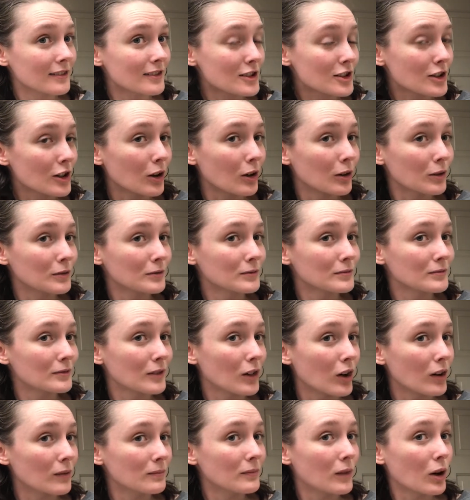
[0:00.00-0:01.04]
so
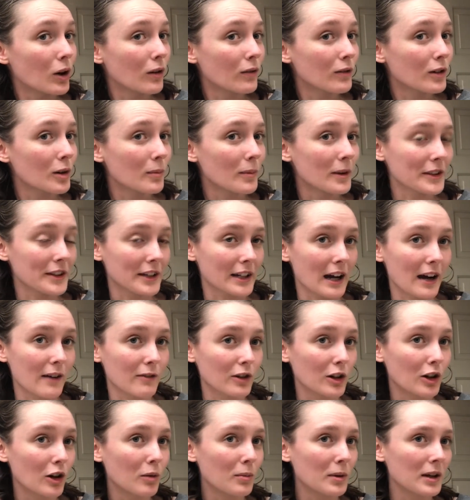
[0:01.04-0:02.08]
over a month and a half
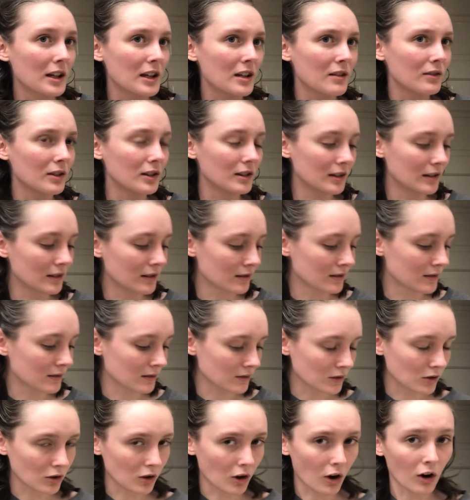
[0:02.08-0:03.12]
ago, but even
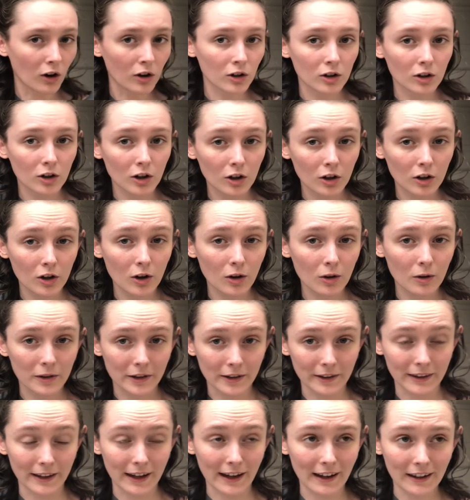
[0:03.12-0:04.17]
longer ago
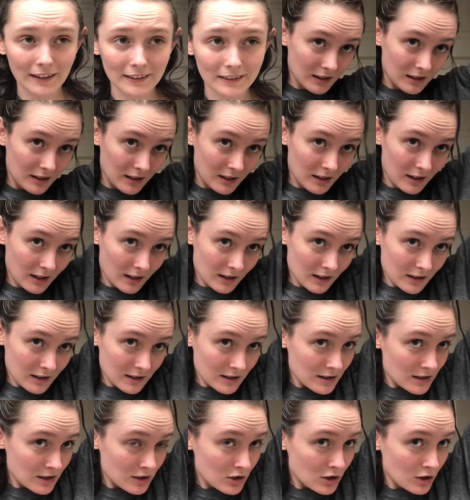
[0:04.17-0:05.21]
than that,
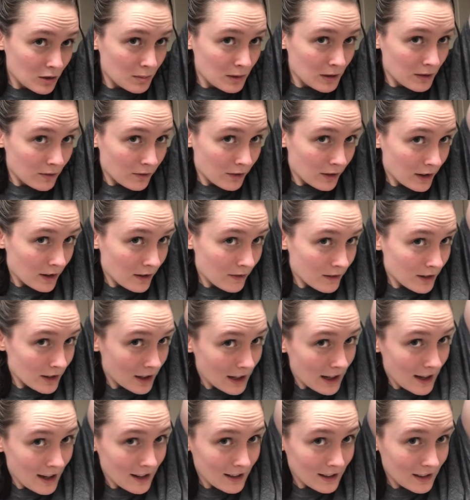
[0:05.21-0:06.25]
because it took me forever
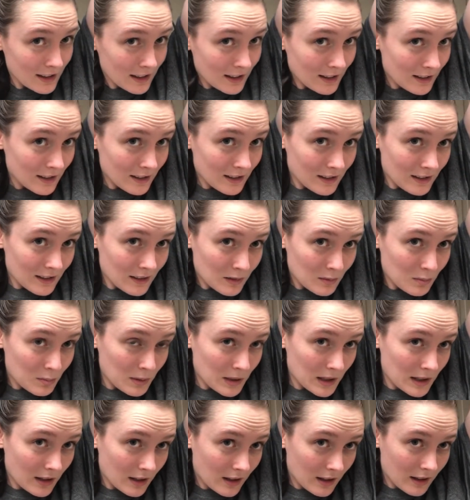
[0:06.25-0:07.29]
to edit it
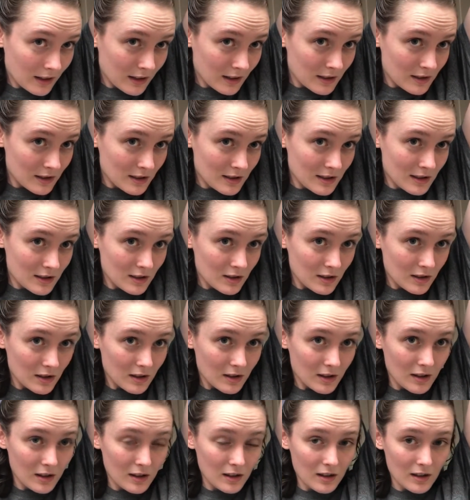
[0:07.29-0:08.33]
because
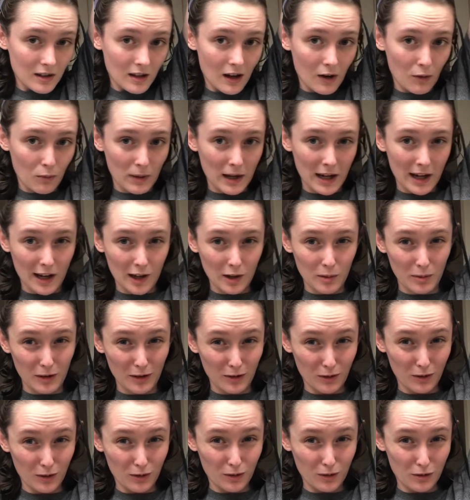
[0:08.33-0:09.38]
we had
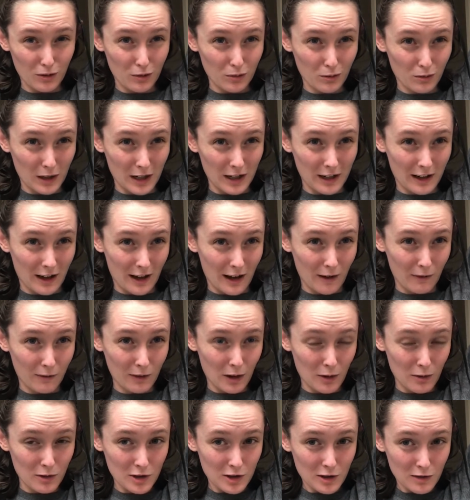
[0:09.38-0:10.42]
about 3.5
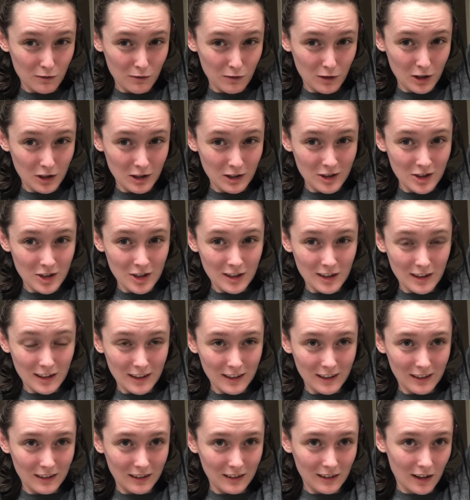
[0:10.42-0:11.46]
hours of footage, I
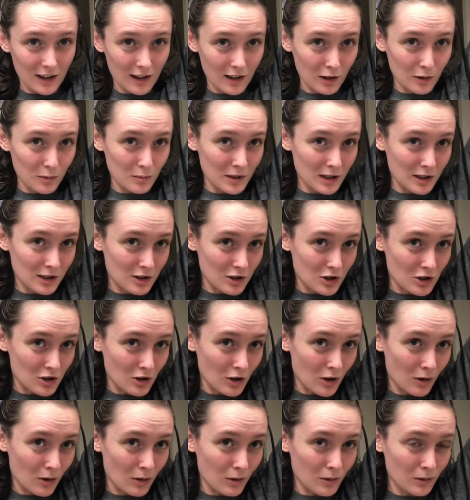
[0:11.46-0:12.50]
think, and
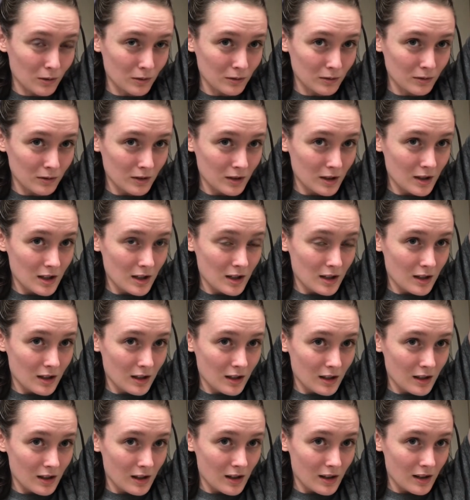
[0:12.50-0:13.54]
so
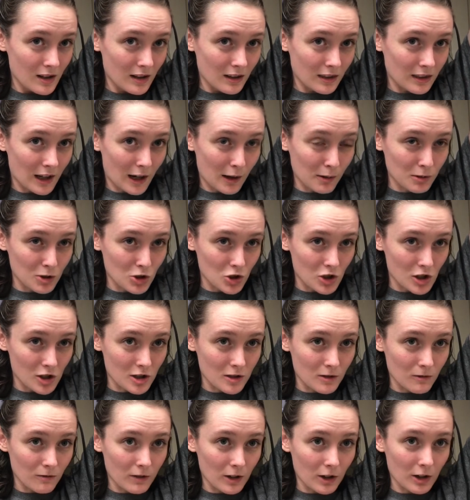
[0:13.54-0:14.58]
that was just
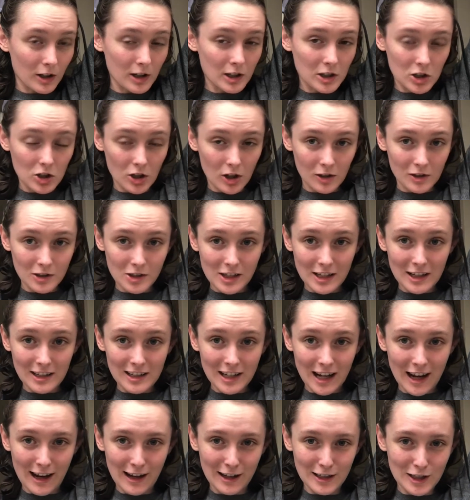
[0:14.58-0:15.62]
a very daunting
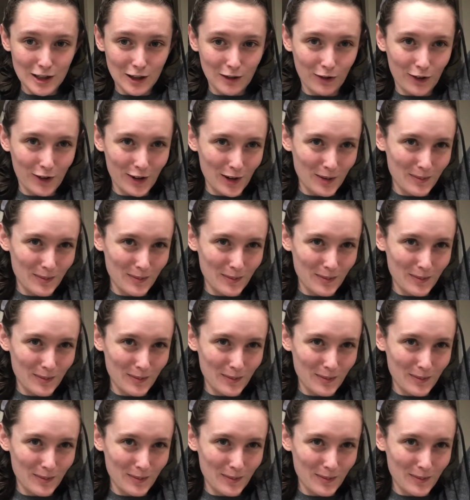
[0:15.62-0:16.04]
task for